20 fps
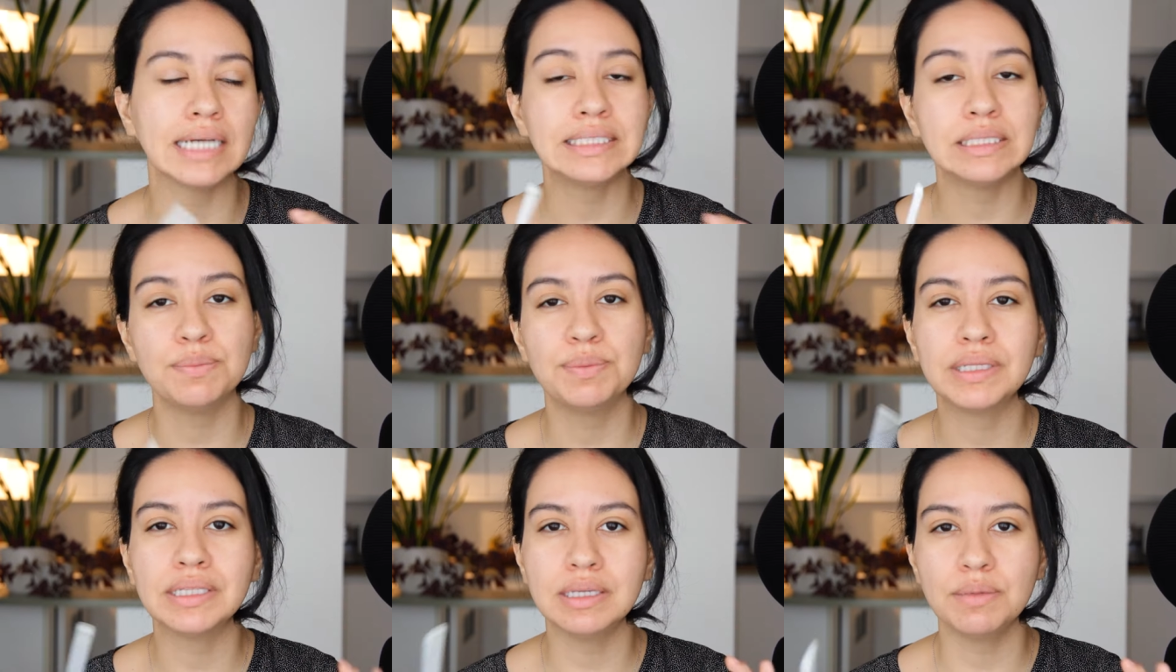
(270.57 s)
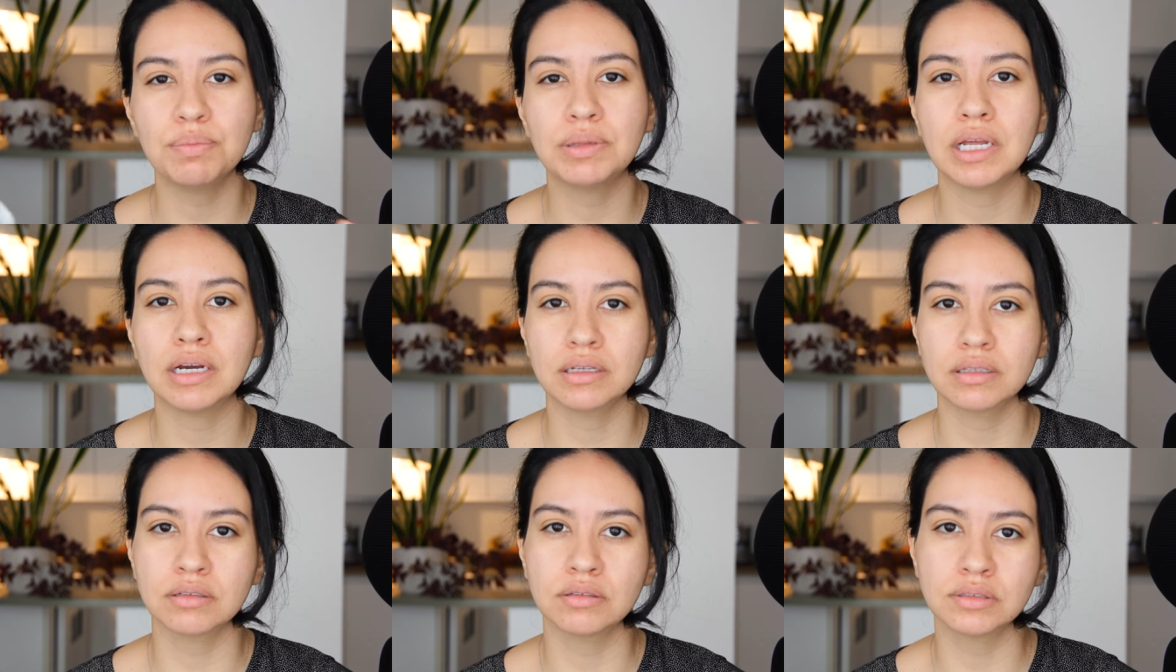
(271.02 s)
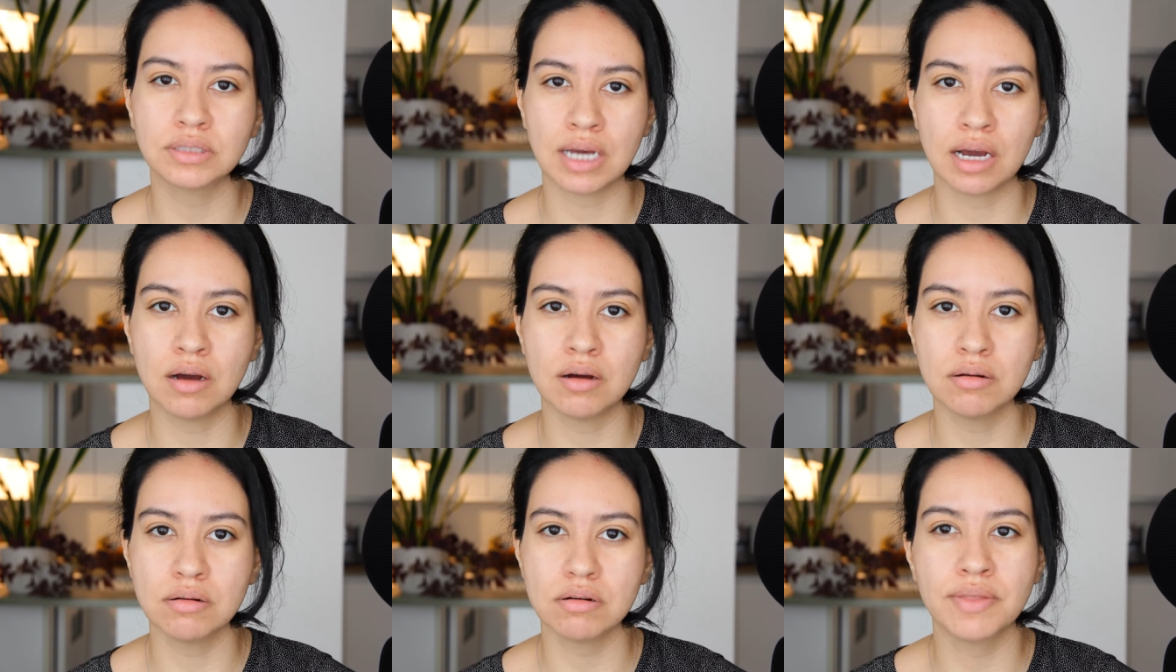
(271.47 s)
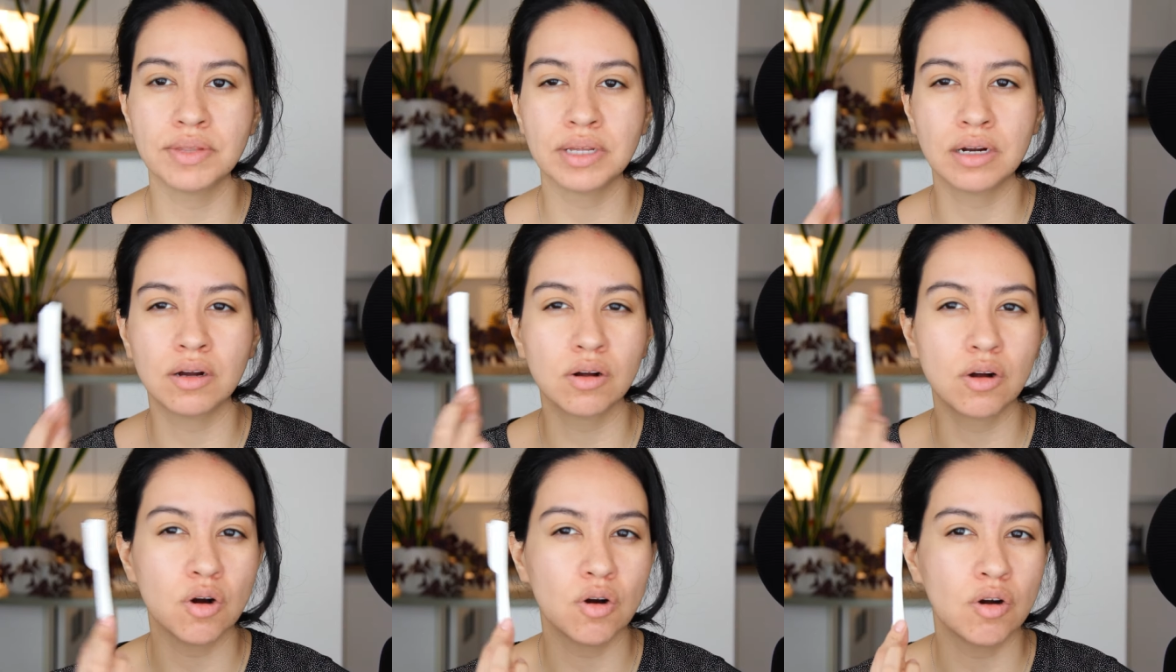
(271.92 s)
I typically pluck those out, and then
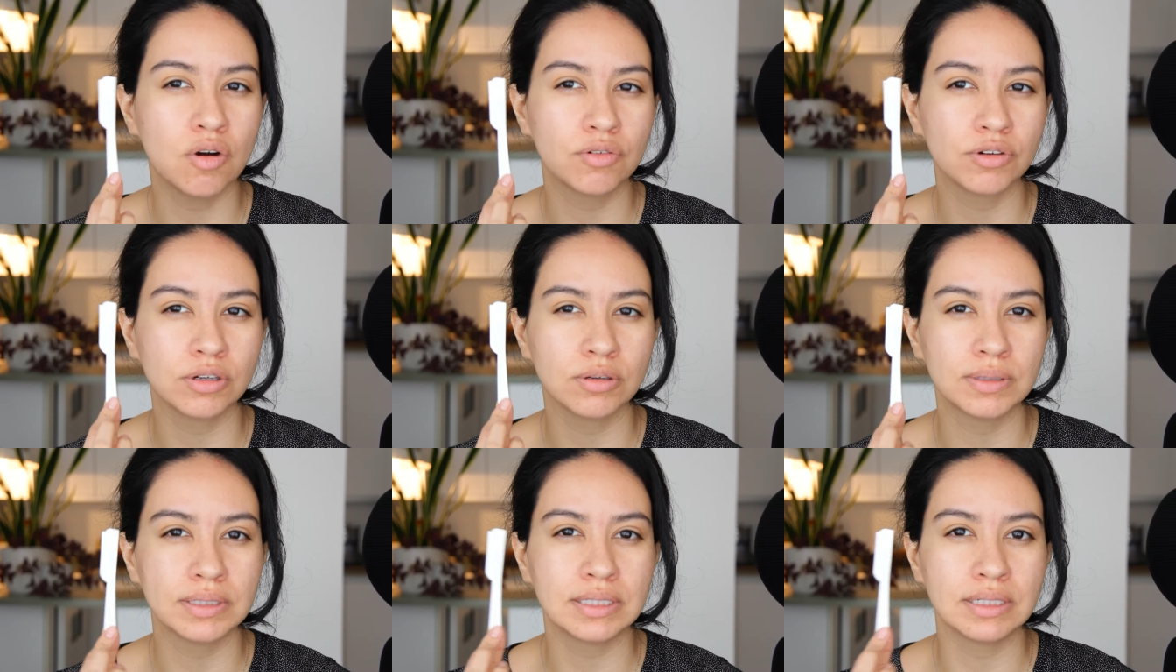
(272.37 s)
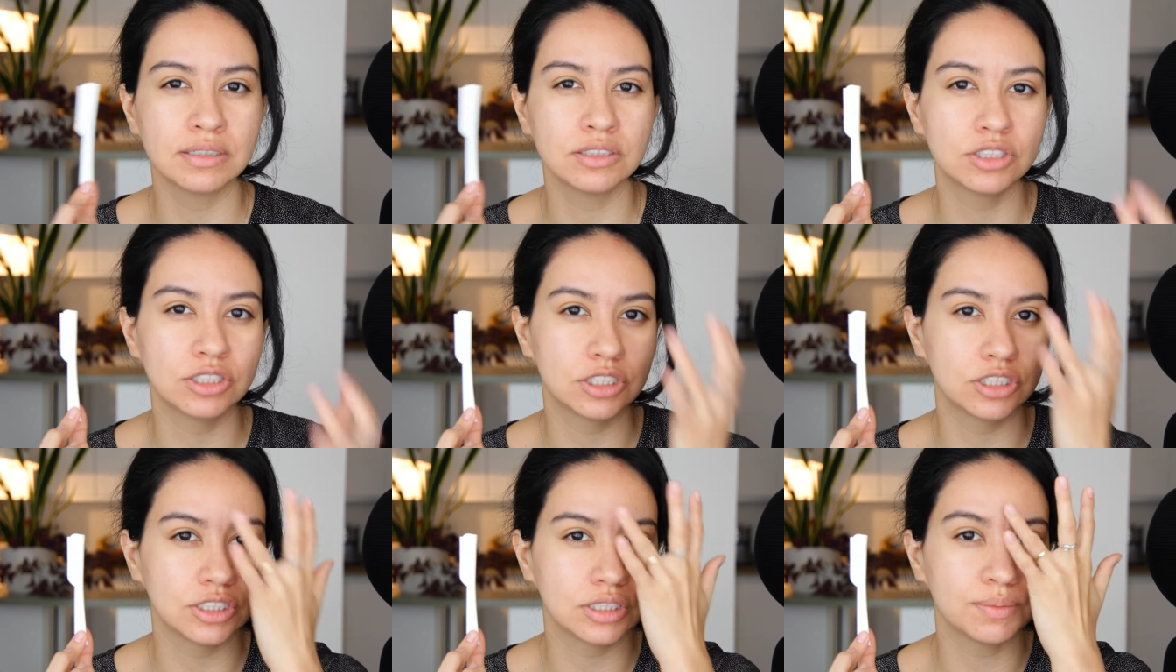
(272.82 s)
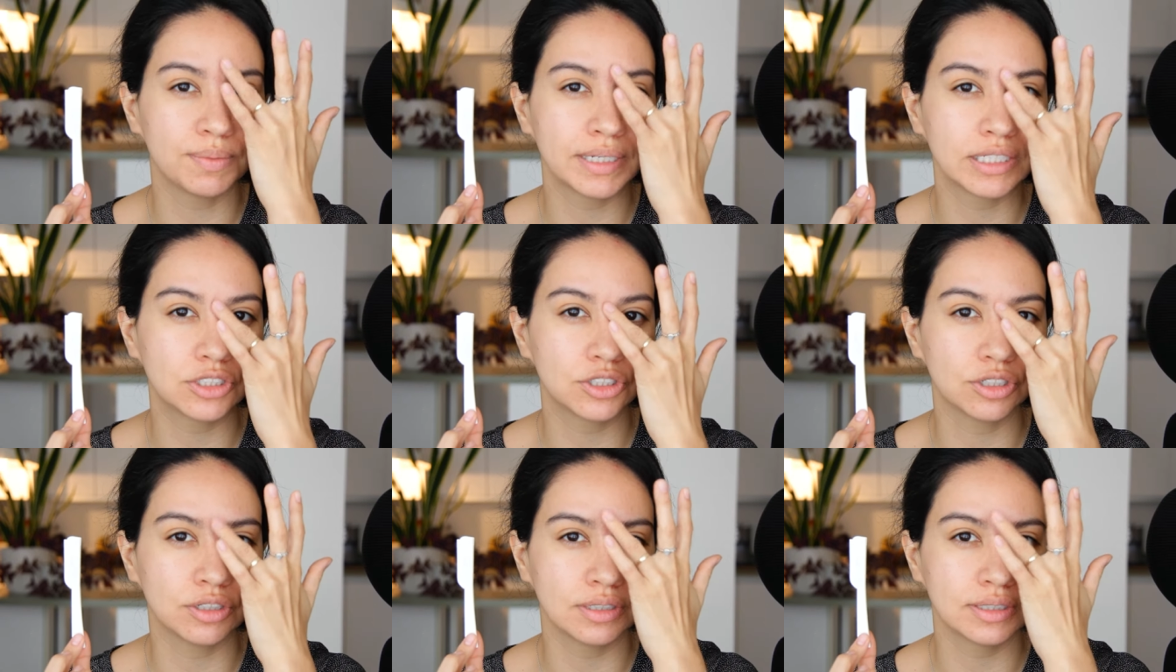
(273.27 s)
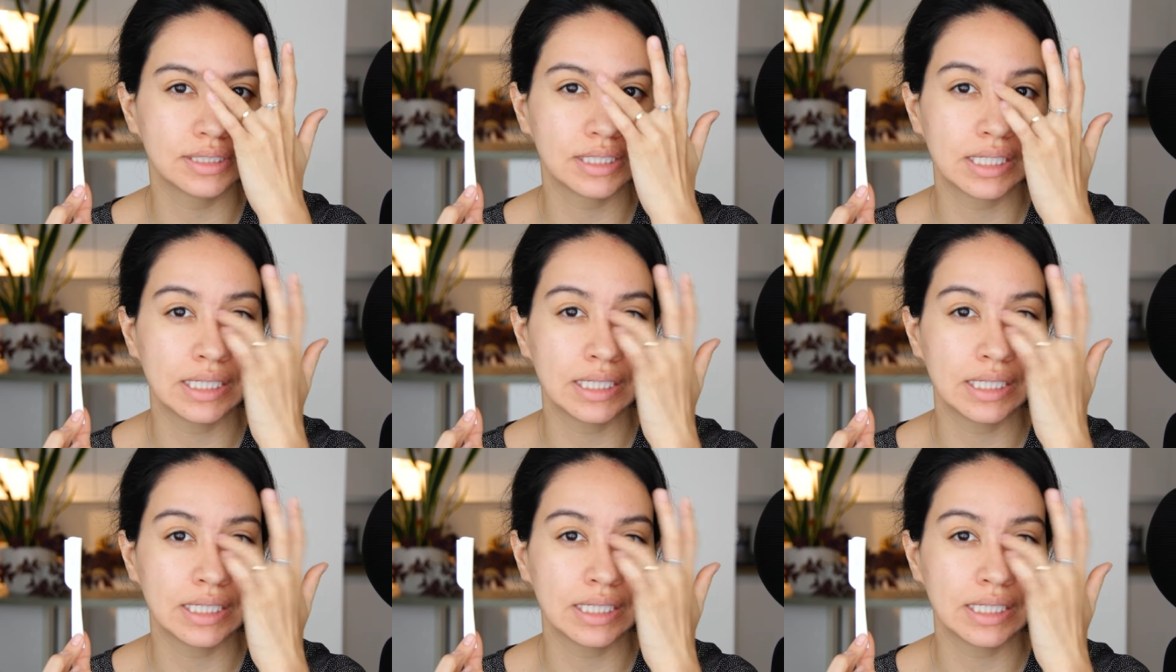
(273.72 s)
I'll go over with this to just make sure it's